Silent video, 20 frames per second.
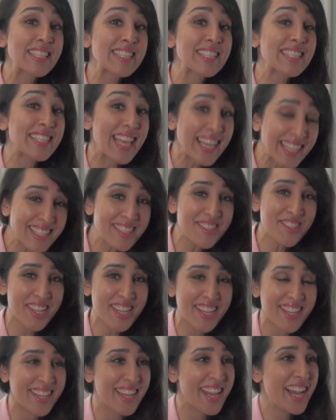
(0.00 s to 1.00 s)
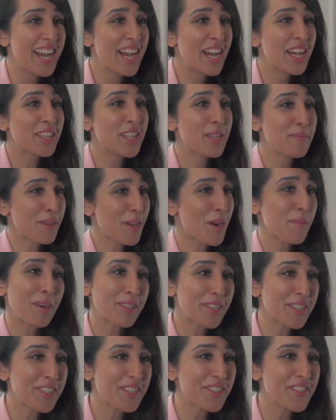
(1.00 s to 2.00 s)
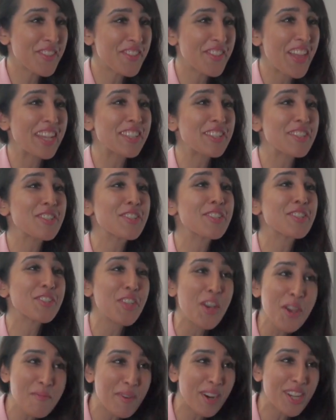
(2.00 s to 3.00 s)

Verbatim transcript: her second year. Deepika Padukone, thank you so